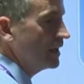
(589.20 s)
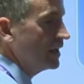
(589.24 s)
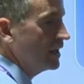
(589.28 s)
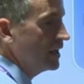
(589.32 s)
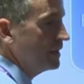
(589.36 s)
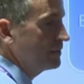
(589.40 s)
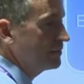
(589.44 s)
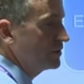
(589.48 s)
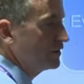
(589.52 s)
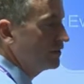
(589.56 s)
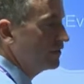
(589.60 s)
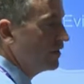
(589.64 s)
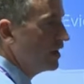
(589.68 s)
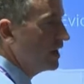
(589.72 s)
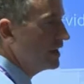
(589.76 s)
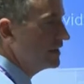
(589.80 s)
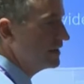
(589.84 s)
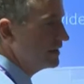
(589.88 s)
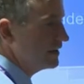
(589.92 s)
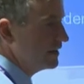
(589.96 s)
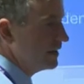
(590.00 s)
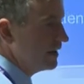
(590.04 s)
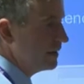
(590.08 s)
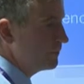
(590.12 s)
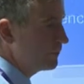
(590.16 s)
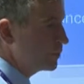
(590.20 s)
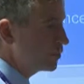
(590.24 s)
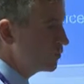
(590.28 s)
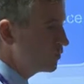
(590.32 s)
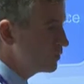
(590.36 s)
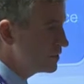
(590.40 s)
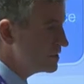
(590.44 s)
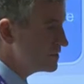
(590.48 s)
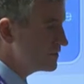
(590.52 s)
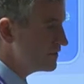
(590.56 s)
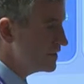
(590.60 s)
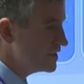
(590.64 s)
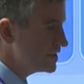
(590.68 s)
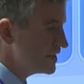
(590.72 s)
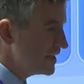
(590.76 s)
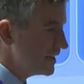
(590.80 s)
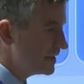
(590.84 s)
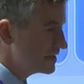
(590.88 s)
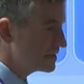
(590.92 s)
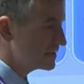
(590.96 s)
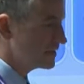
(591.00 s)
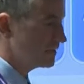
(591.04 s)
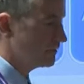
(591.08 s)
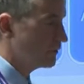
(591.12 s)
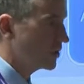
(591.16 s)
uh, provider, and we always
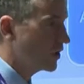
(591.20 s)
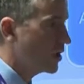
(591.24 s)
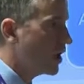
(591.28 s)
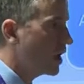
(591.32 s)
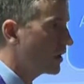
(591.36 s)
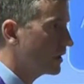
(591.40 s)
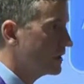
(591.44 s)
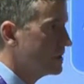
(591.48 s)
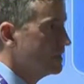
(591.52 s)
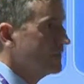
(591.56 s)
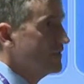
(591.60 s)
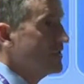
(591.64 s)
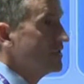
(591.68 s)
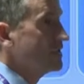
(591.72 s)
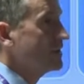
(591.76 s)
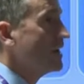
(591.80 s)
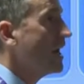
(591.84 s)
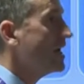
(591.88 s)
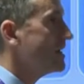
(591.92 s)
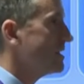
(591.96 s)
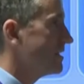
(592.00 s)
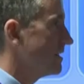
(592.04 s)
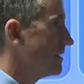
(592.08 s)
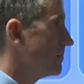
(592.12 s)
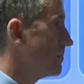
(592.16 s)
visit regardless of the size of